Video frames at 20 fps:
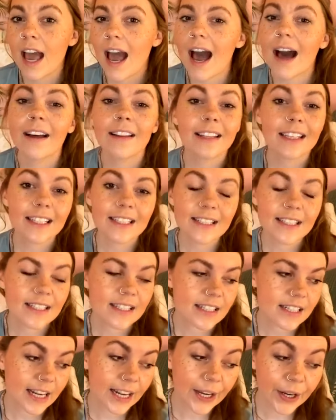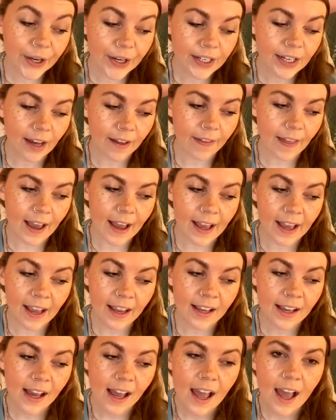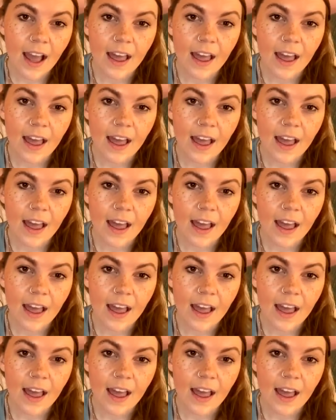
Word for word: at least here in LA,